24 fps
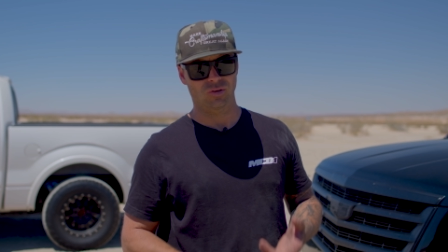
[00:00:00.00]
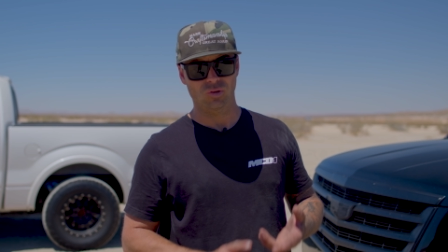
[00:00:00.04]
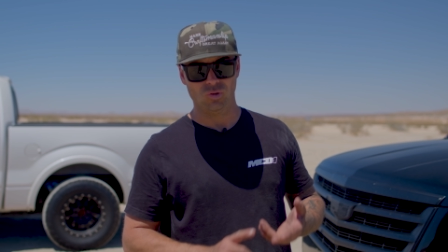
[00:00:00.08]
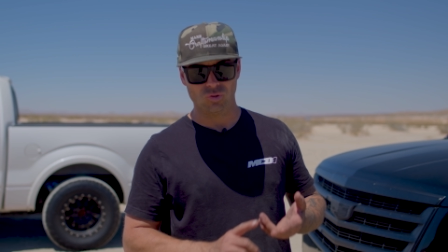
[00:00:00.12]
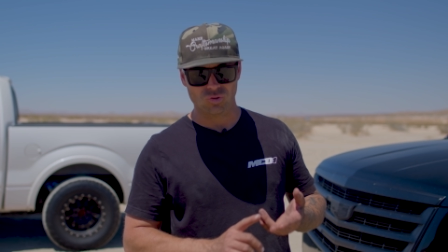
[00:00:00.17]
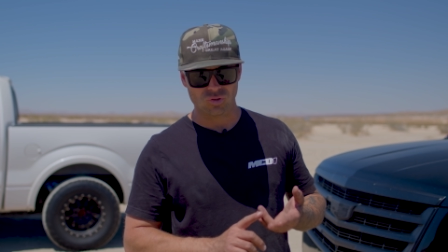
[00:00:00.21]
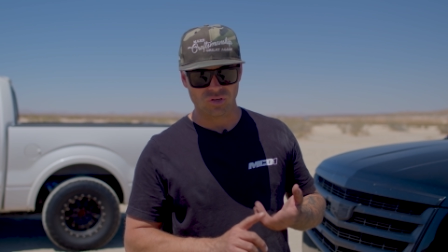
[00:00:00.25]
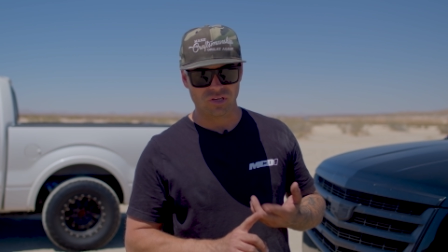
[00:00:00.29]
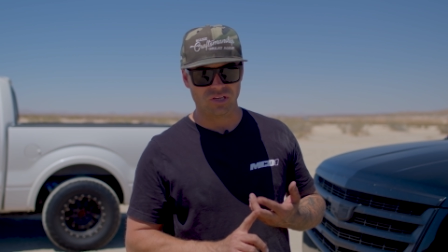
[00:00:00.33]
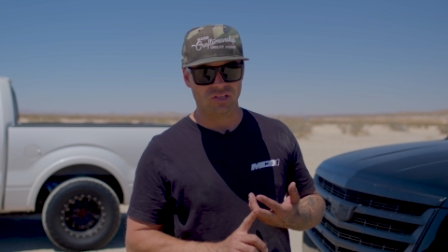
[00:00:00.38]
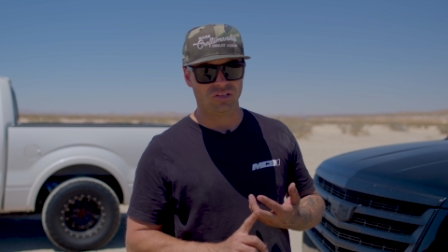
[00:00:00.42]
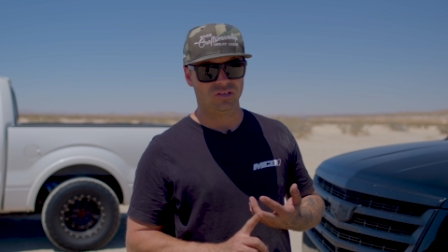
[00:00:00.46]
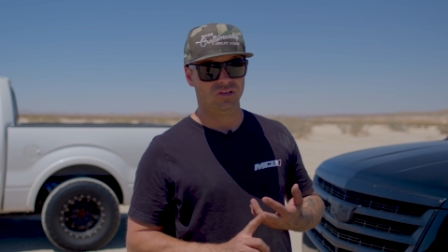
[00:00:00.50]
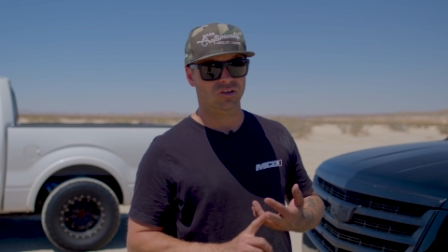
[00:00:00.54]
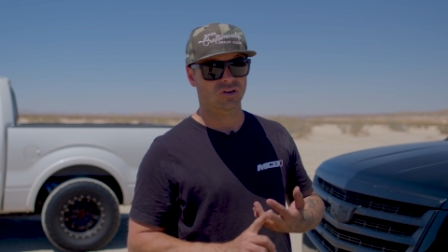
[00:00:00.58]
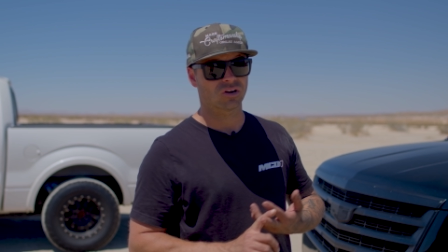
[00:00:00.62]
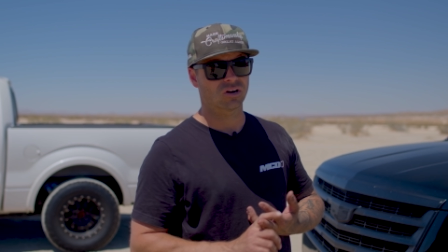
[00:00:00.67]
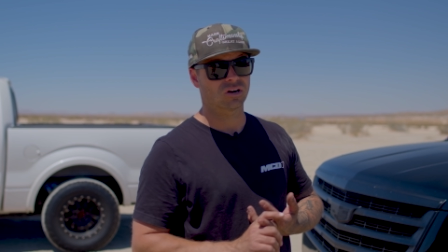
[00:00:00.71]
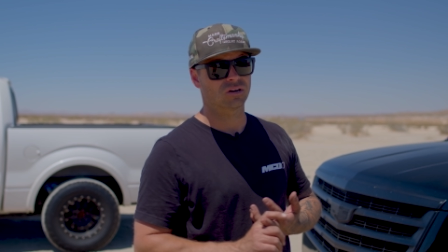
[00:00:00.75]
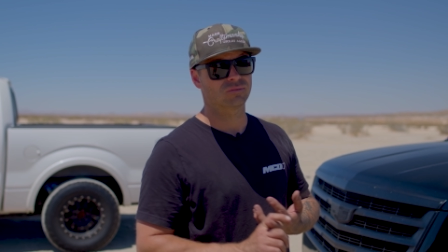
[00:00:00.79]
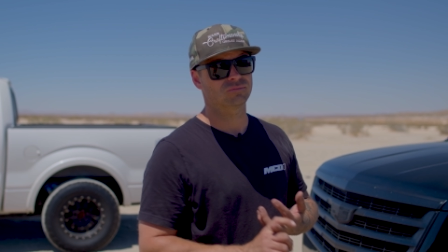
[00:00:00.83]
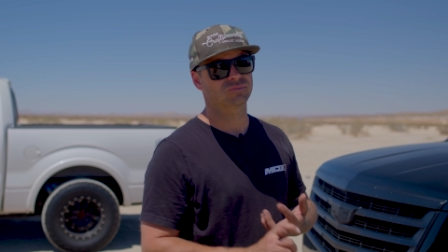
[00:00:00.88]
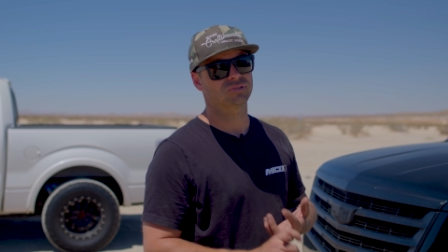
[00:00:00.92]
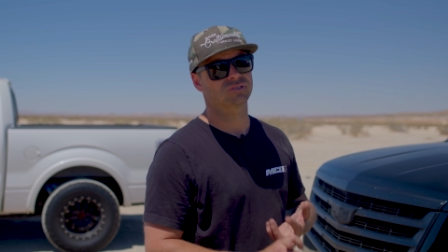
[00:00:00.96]
new trailing
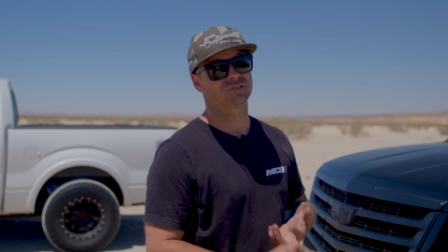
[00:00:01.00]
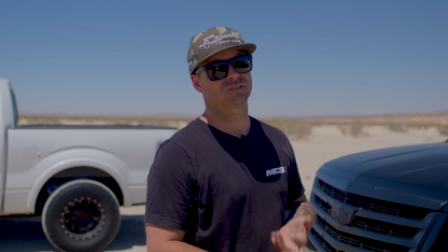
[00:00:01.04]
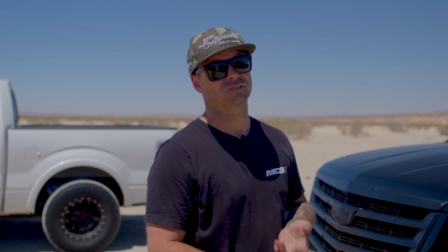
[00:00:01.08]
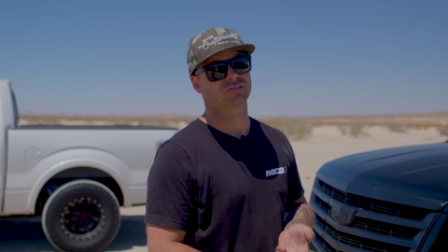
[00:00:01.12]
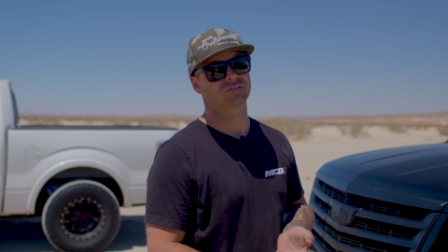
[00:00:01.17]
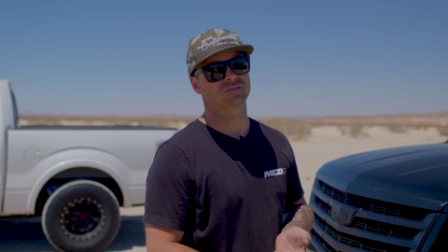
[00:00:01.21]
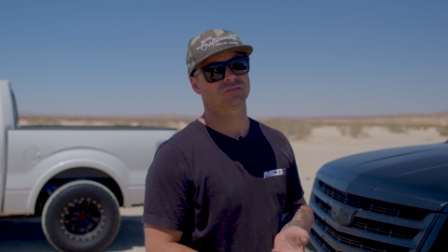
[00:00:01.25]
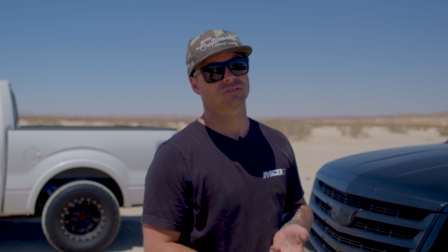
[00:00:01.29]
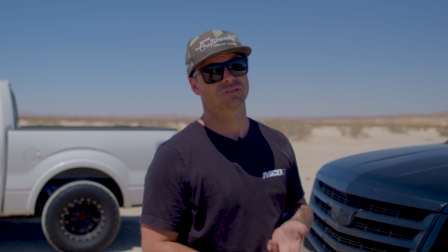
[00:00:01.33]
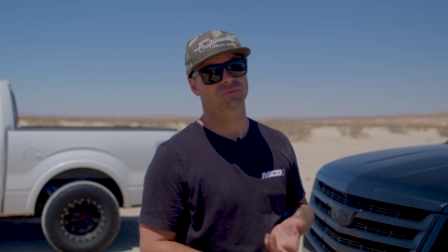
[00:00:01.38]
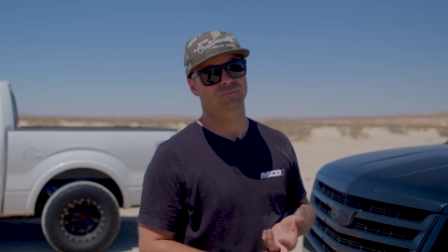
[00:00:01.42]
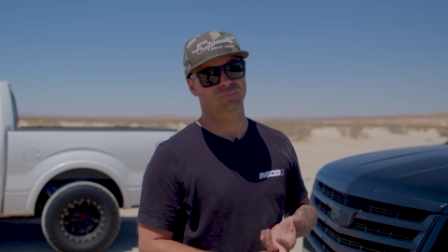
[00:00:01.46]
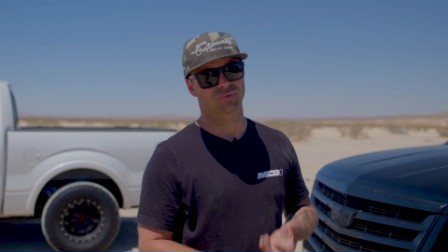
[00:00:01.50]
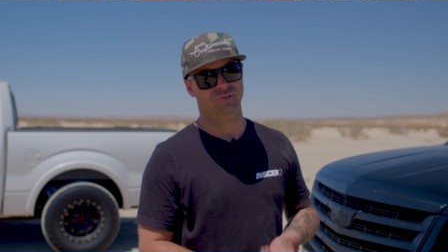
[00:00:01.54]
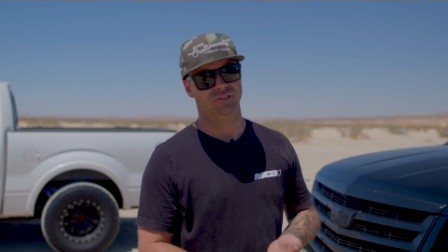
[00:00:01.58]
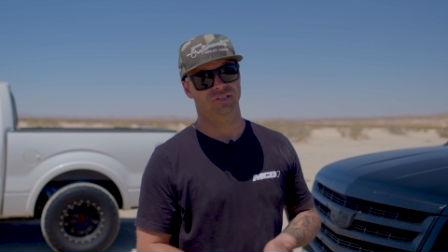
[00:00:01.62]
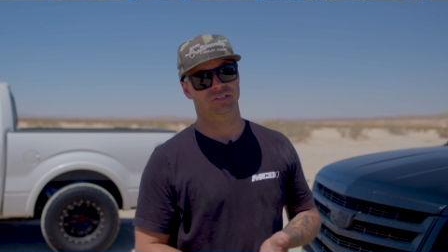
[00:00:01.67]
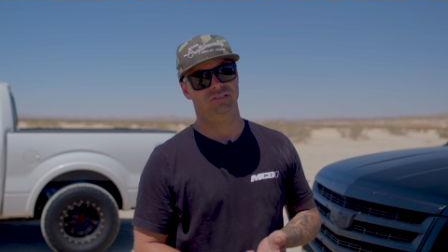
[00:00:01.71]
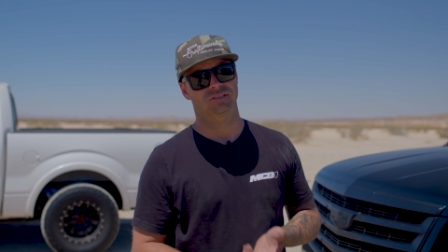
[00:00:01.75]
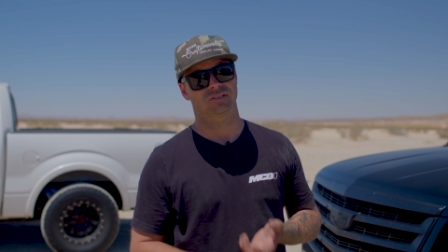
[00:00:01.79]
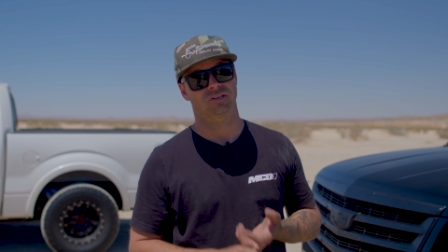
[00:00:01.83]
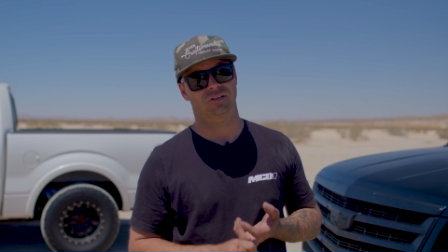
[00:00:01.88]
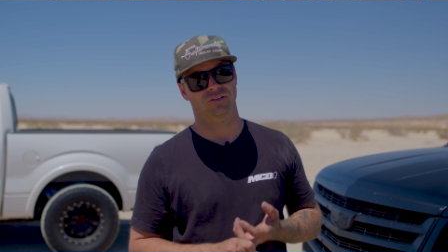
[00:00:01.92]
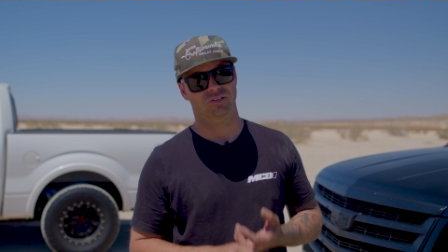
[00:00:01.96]
arms
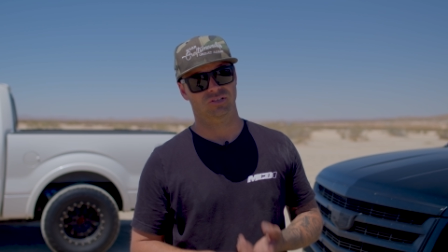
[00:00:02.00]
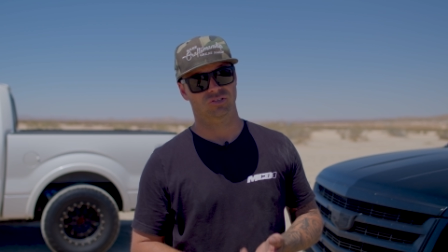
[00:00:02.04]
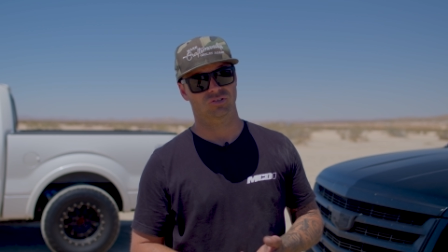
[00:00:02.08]
complete and on